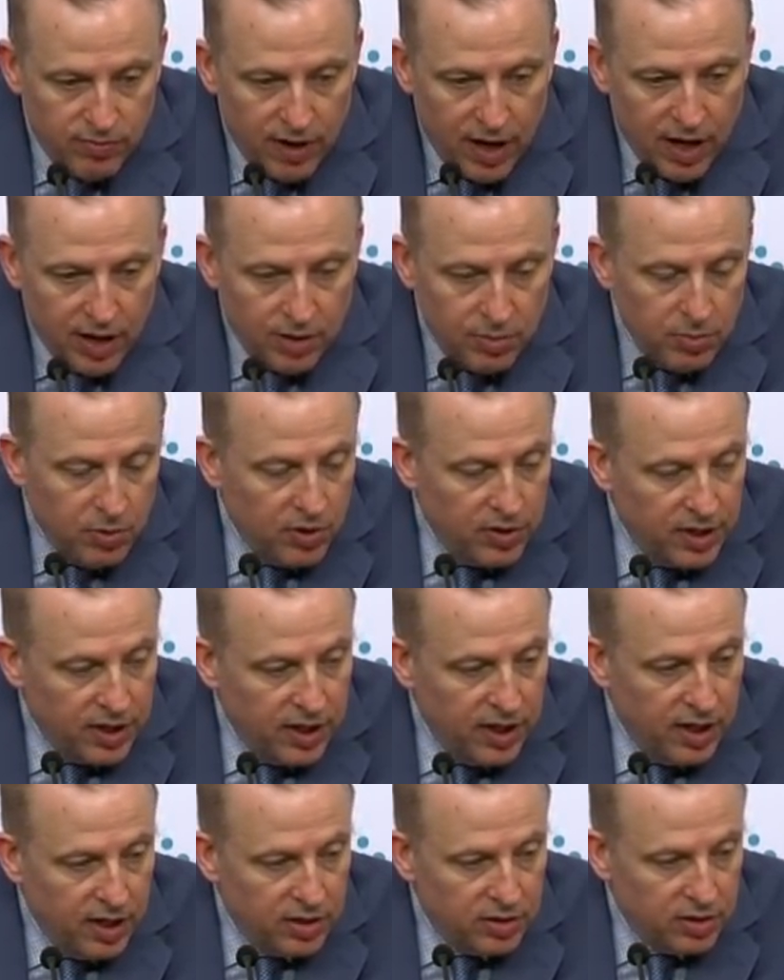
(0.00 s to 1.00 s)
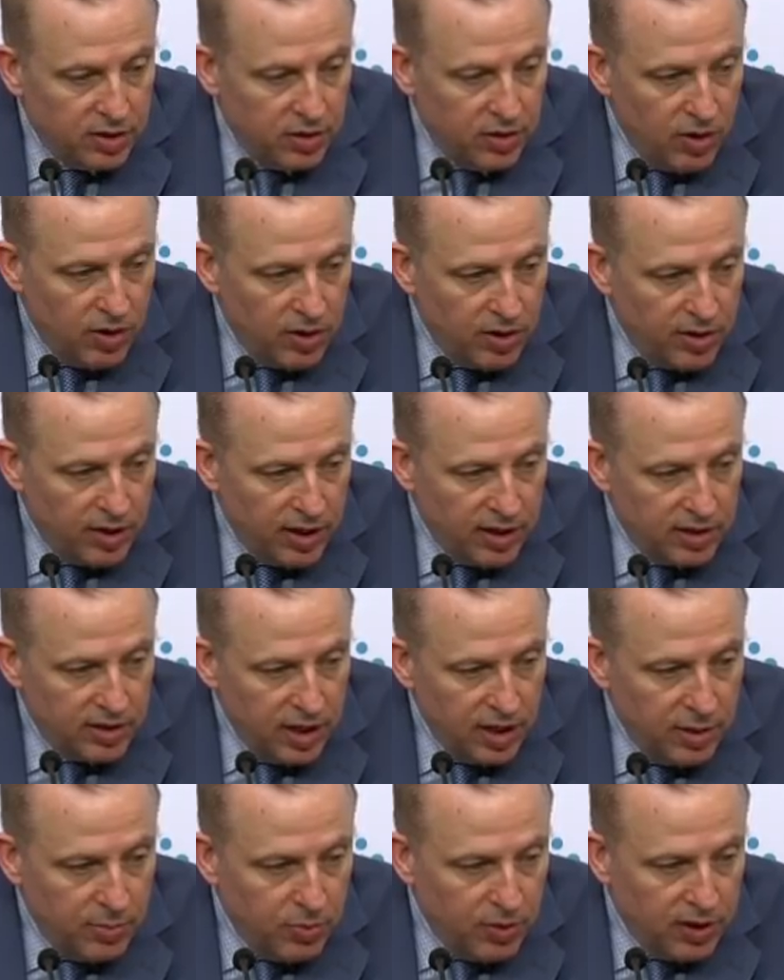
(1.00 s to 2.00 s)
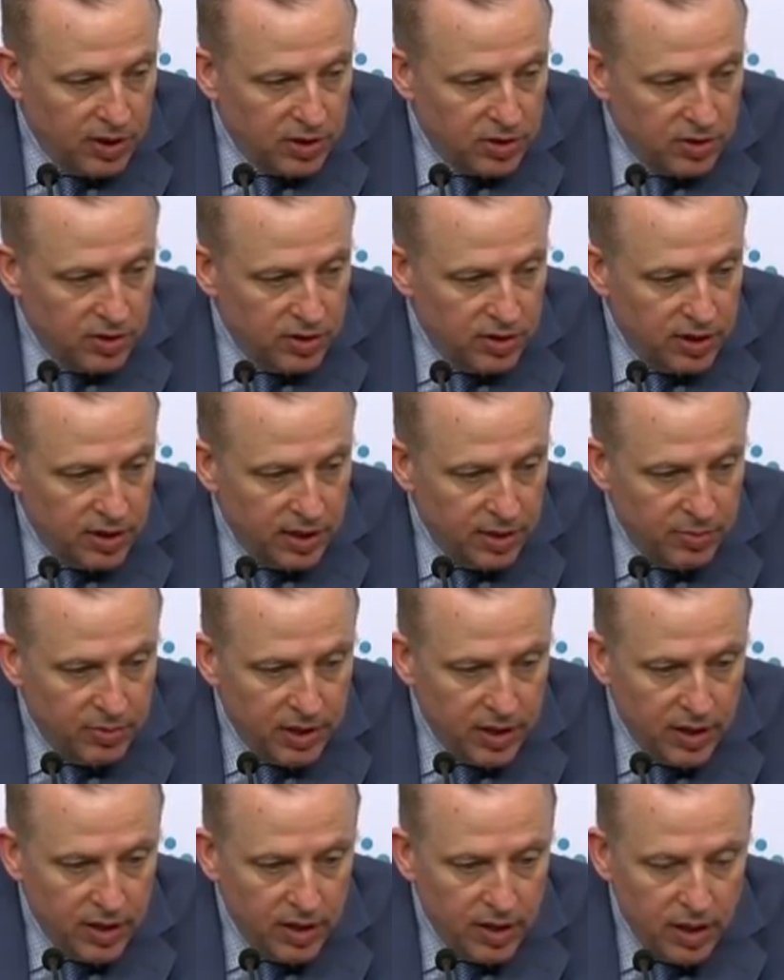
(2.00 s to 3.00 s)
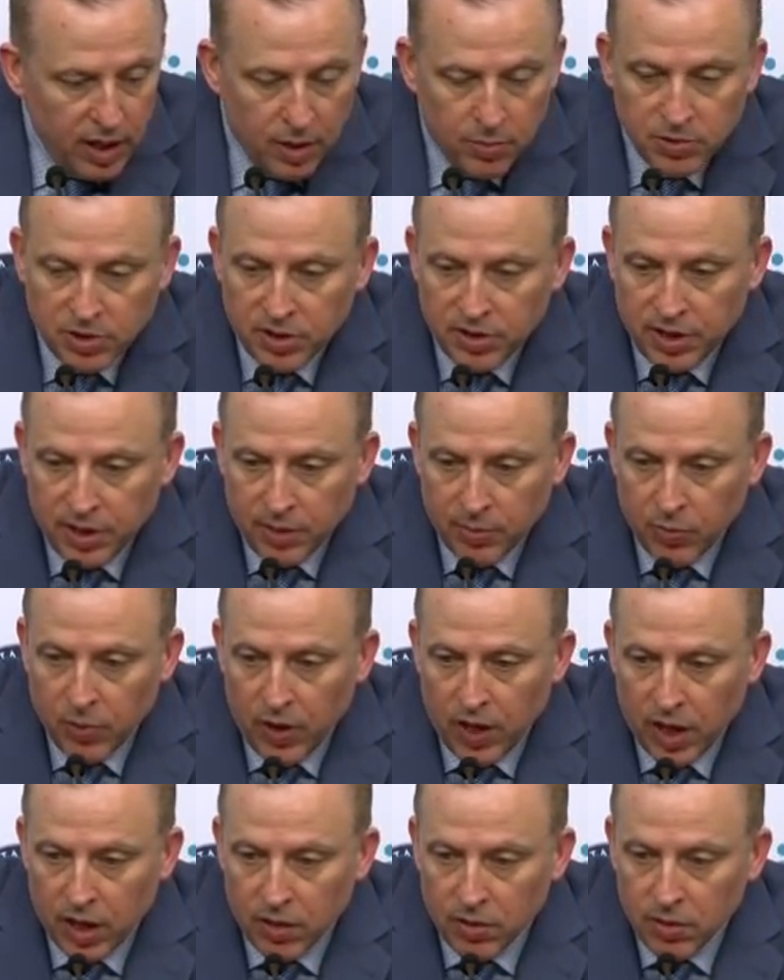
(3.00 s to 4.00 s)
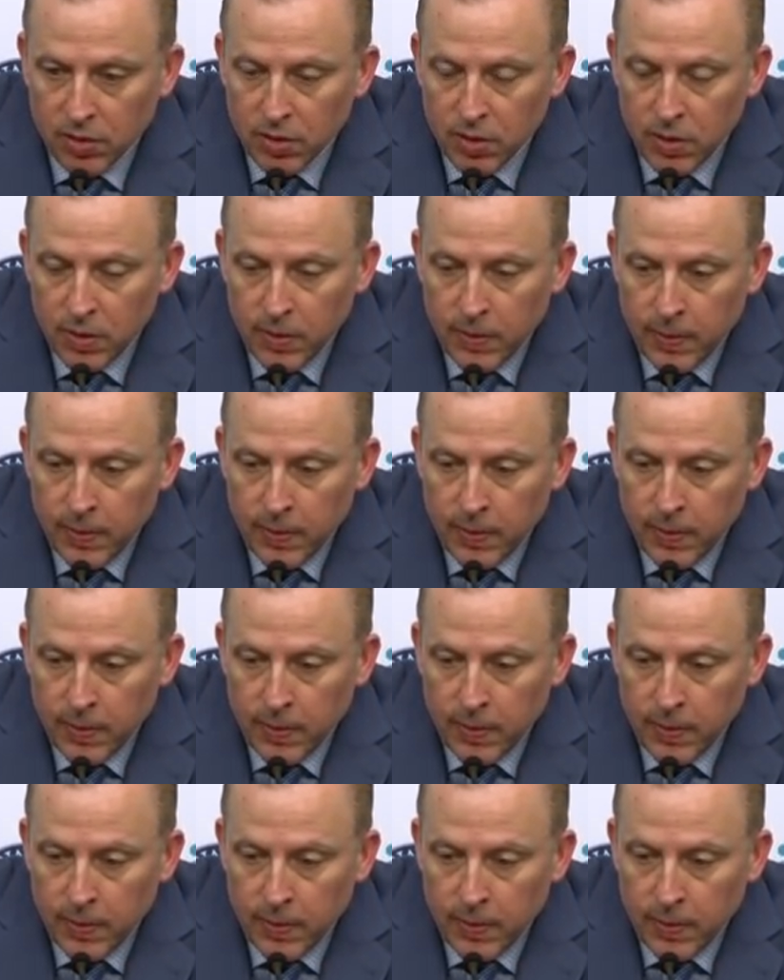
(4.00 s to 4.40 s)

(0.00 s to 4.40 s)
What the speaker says: valuable he is and all the things that he brings to a team that helps the team win.